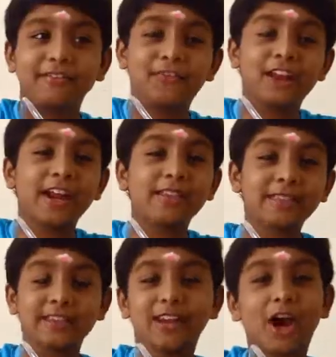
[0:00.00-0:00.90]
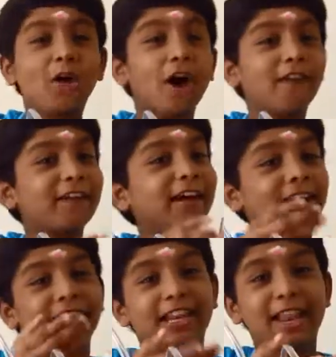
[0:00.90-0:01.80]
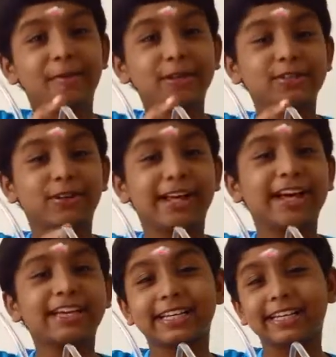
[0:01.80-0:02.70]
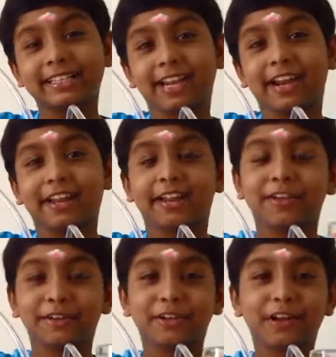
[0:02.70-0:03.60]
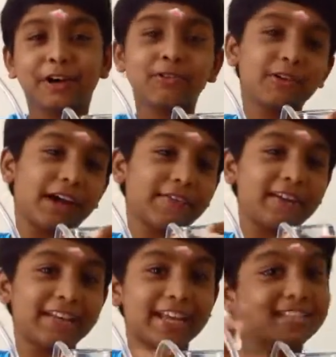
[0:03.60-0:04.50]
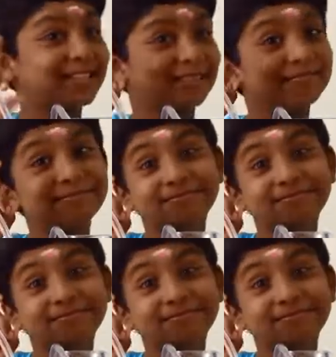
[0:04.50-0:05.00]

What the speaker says: Friends, now our lemon soda is ready. Now I will taste it.